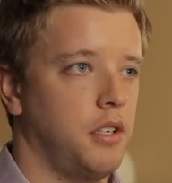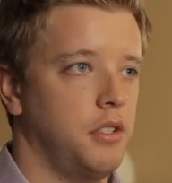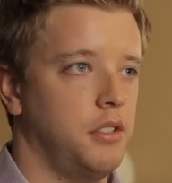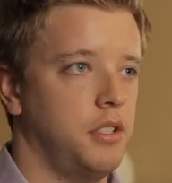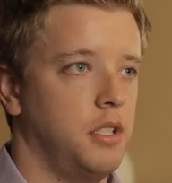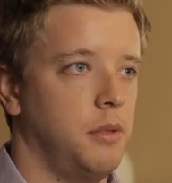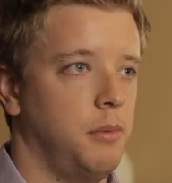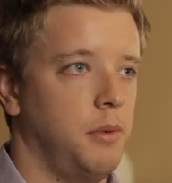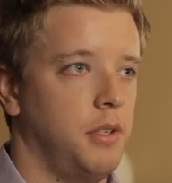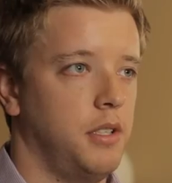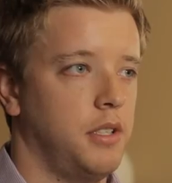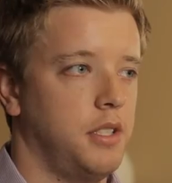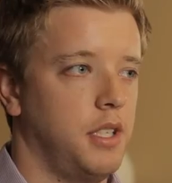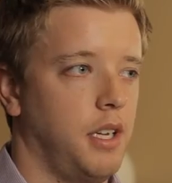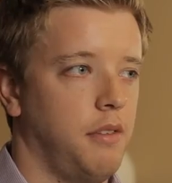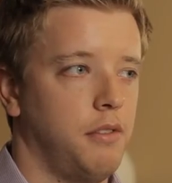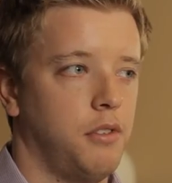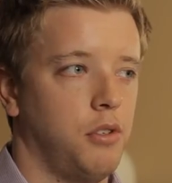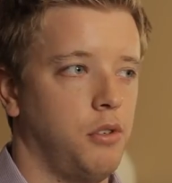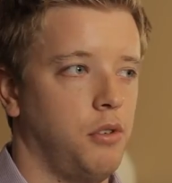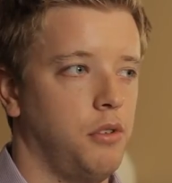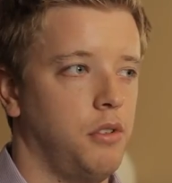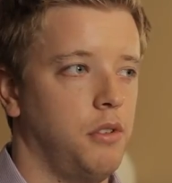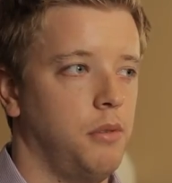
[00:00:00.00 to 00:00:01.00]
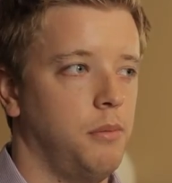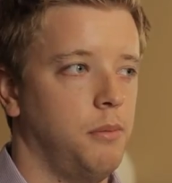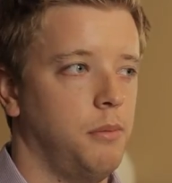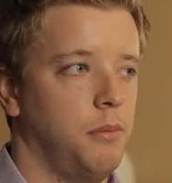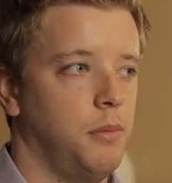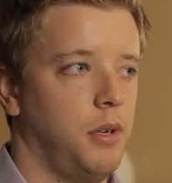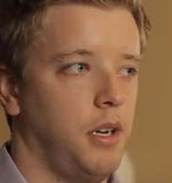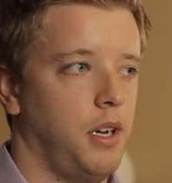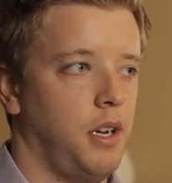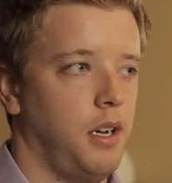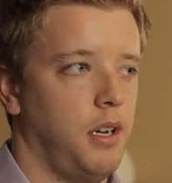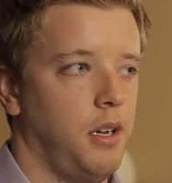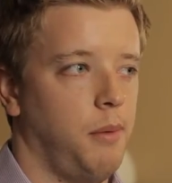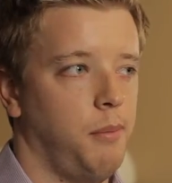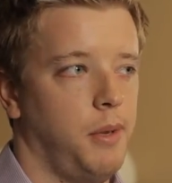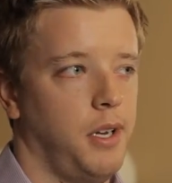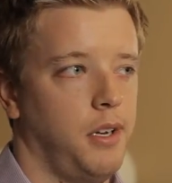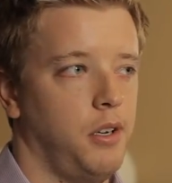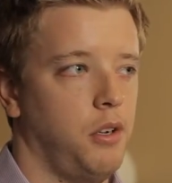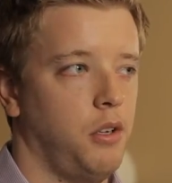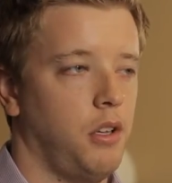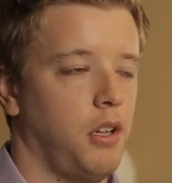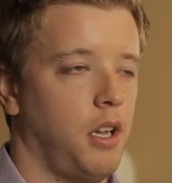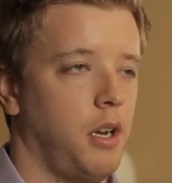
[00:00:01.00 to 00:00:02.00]
Zybutz, and I've told them, I
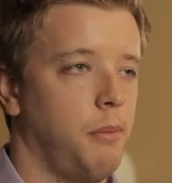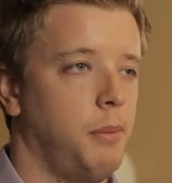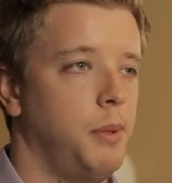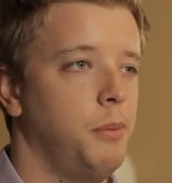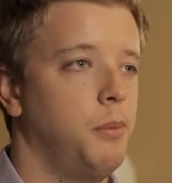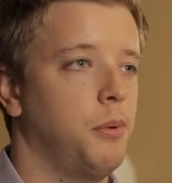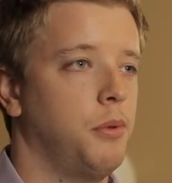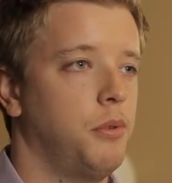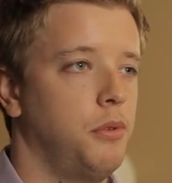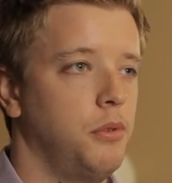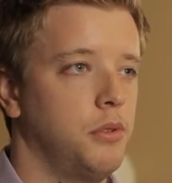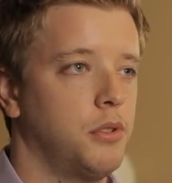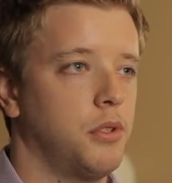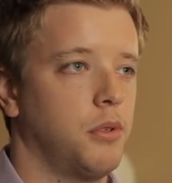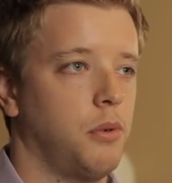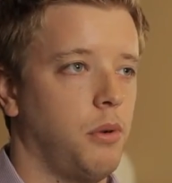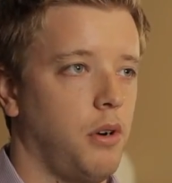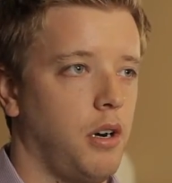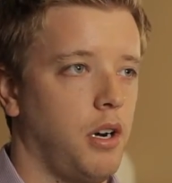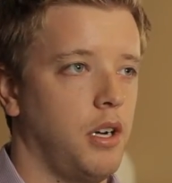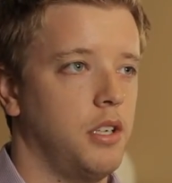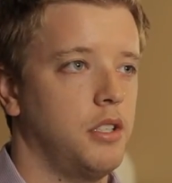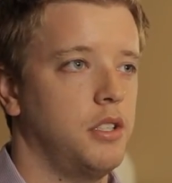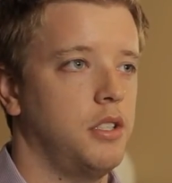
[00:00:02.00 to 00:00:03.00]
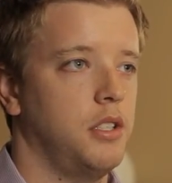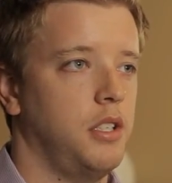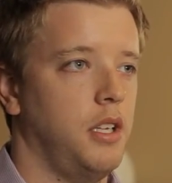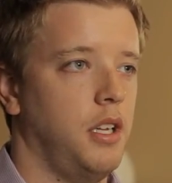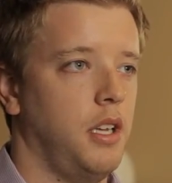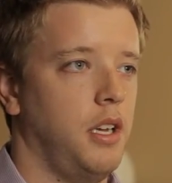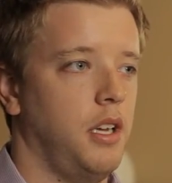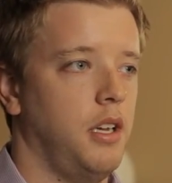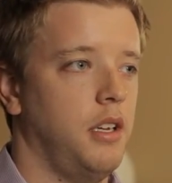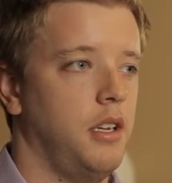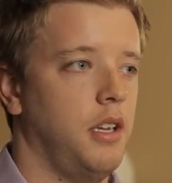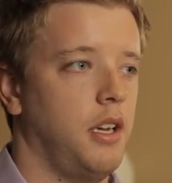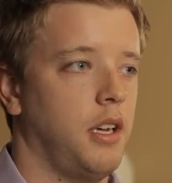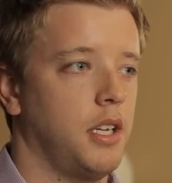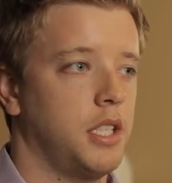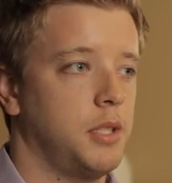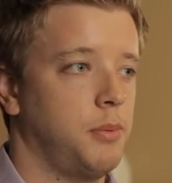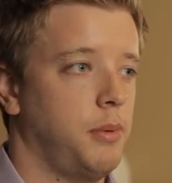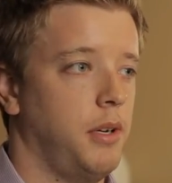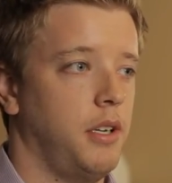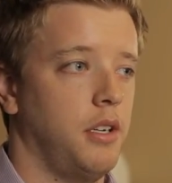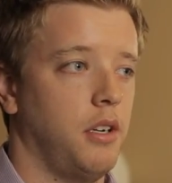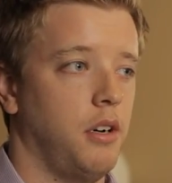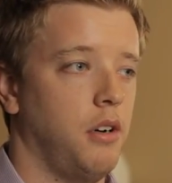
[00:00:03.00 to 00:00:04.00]
know a lot of people through squash, and I
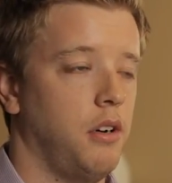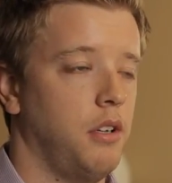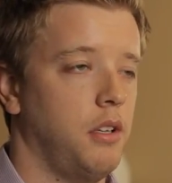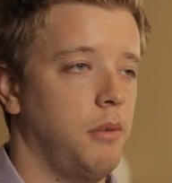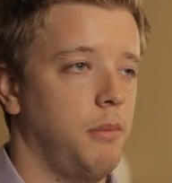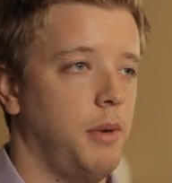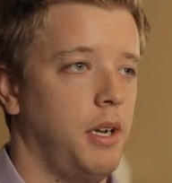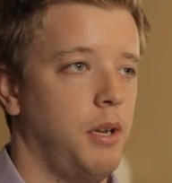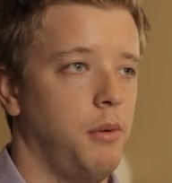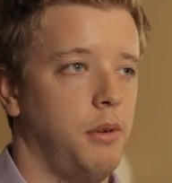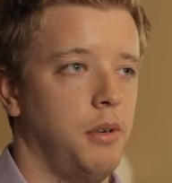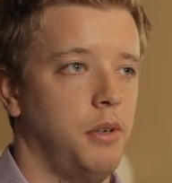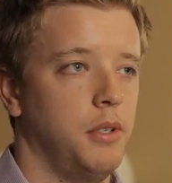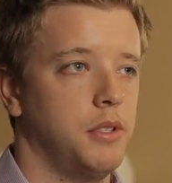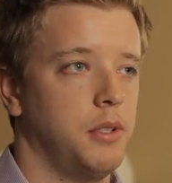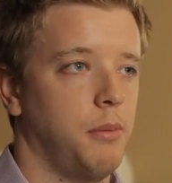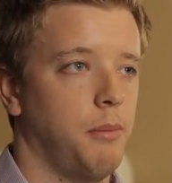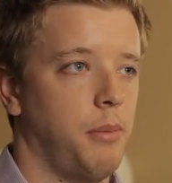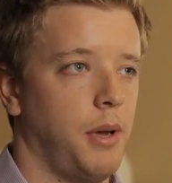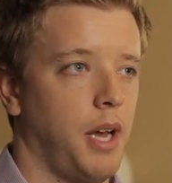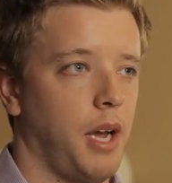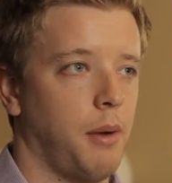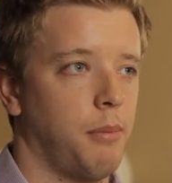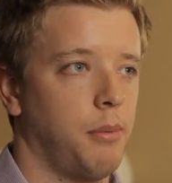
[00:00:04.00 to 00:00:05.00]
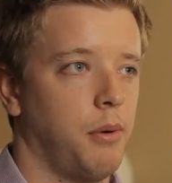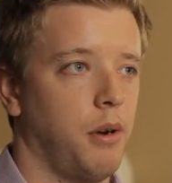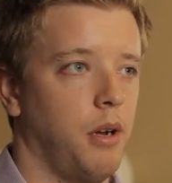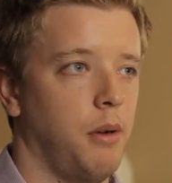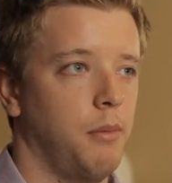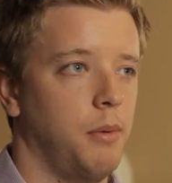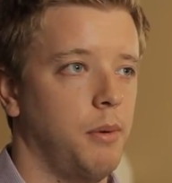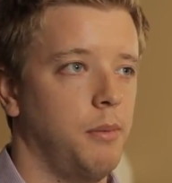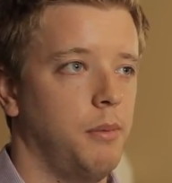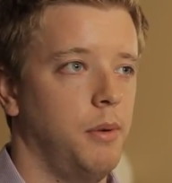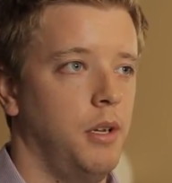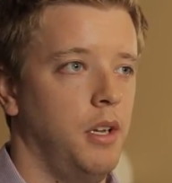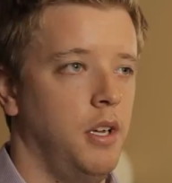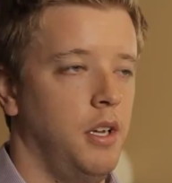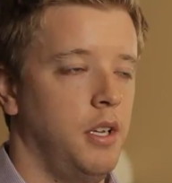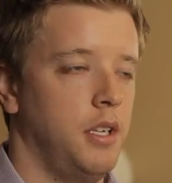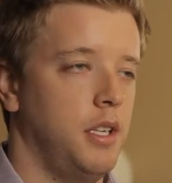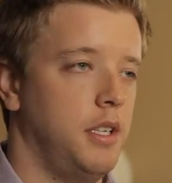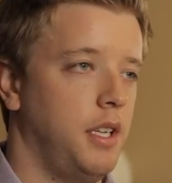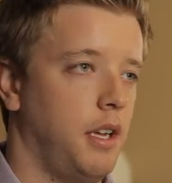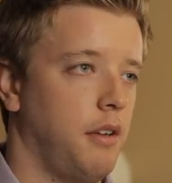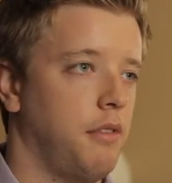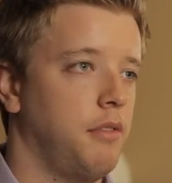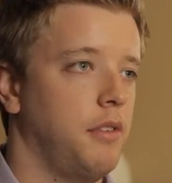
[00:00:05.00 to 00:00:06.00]
explained to all of them, anyone who has a back problem,
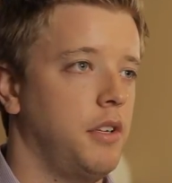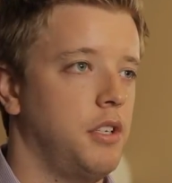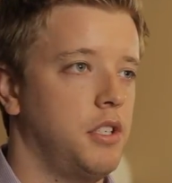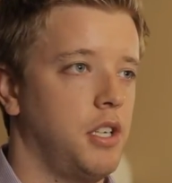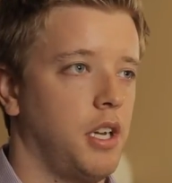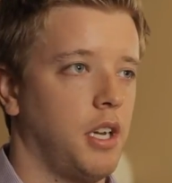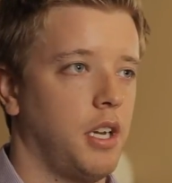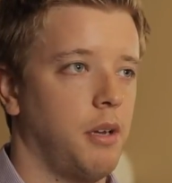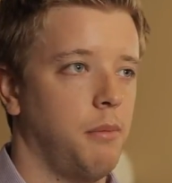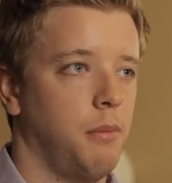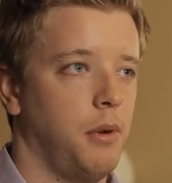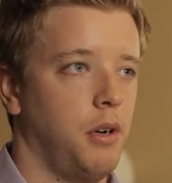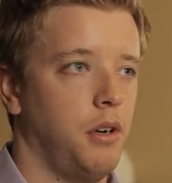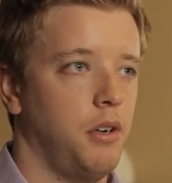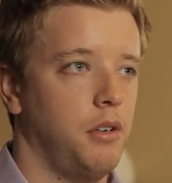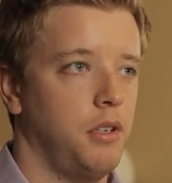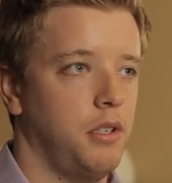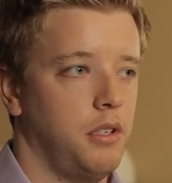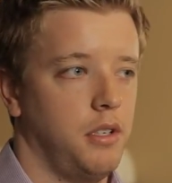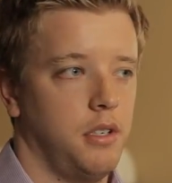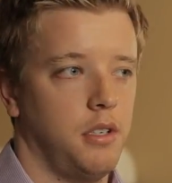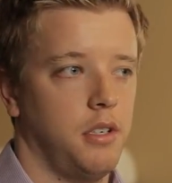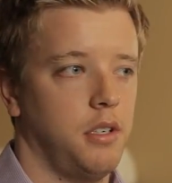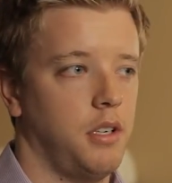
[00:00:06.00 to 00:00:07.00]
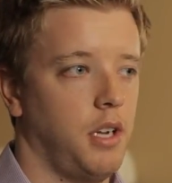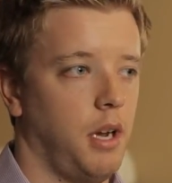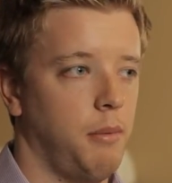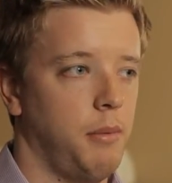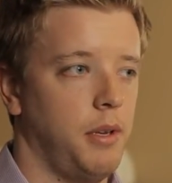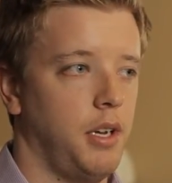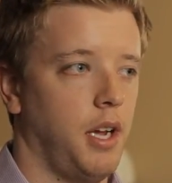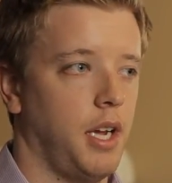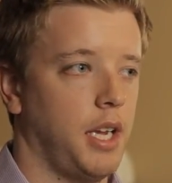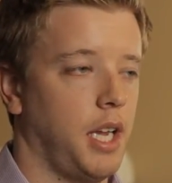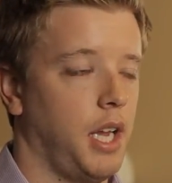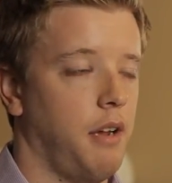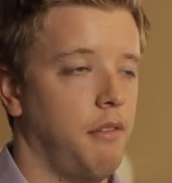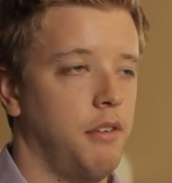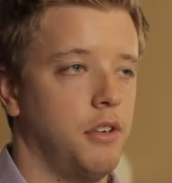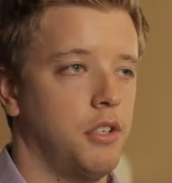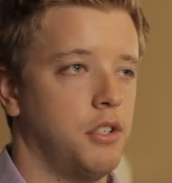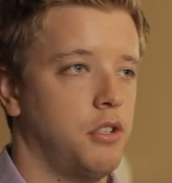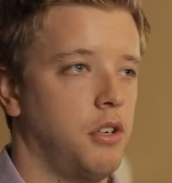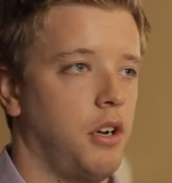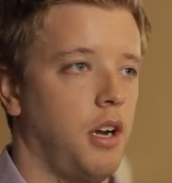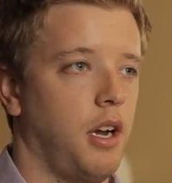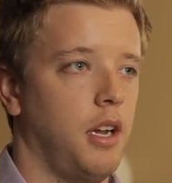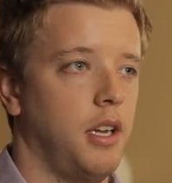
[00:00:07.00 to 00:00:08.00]
to definitely check him out. And I gave it a
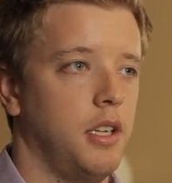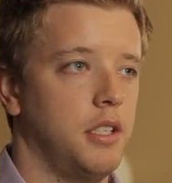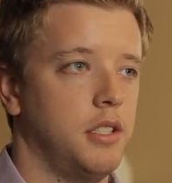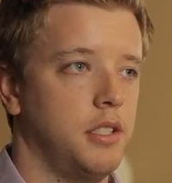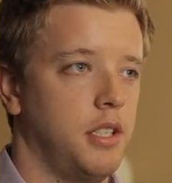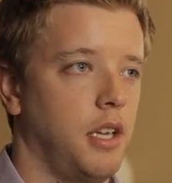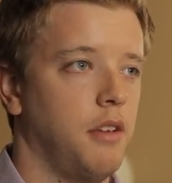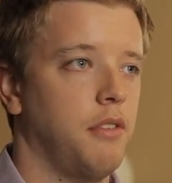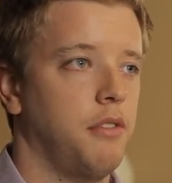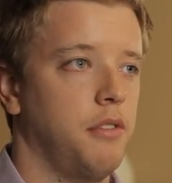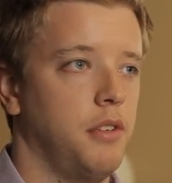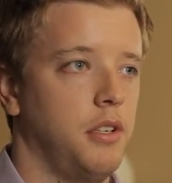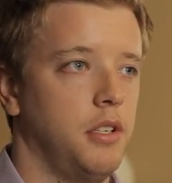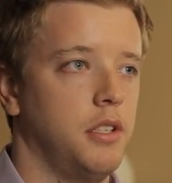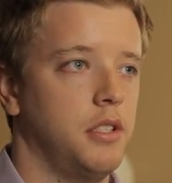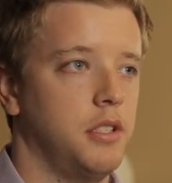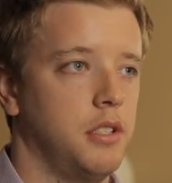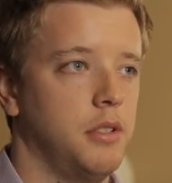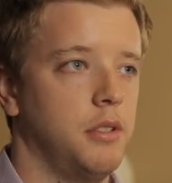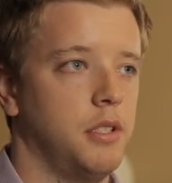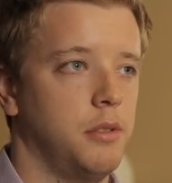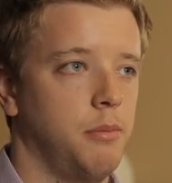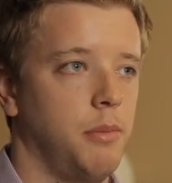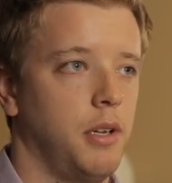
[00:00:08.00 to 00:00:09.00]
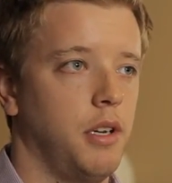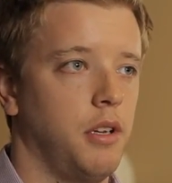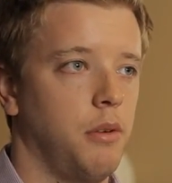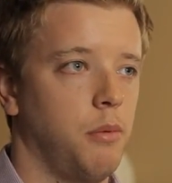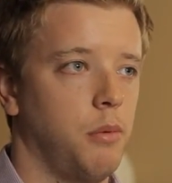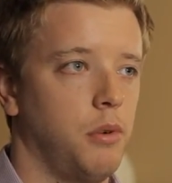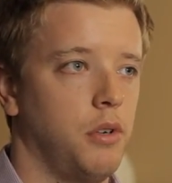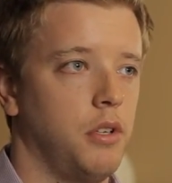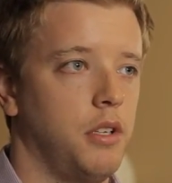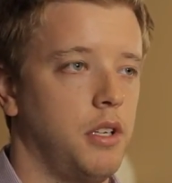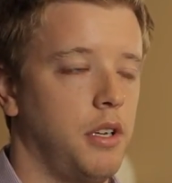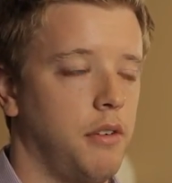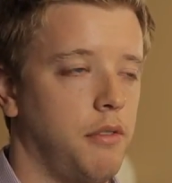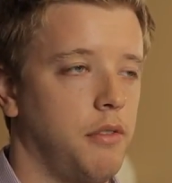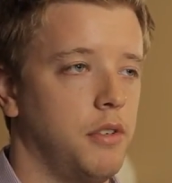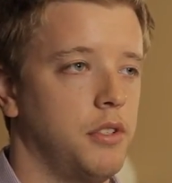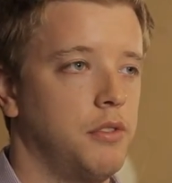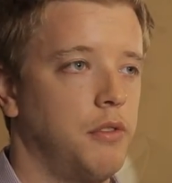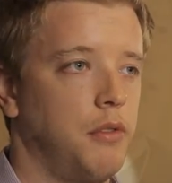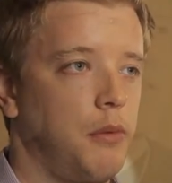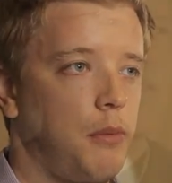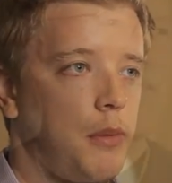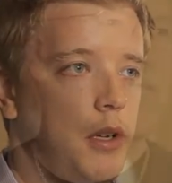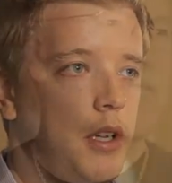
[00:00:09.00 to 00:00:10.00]
try, and it's made a world of difference
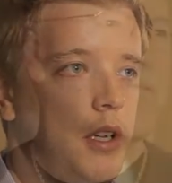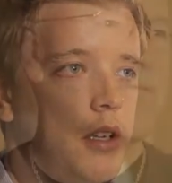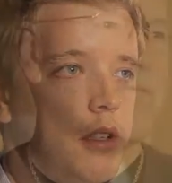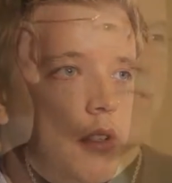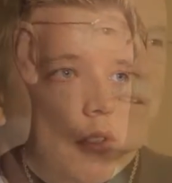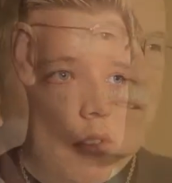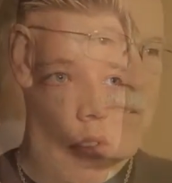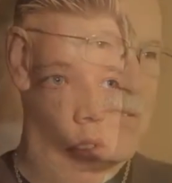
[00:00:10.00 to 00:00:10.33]
for me.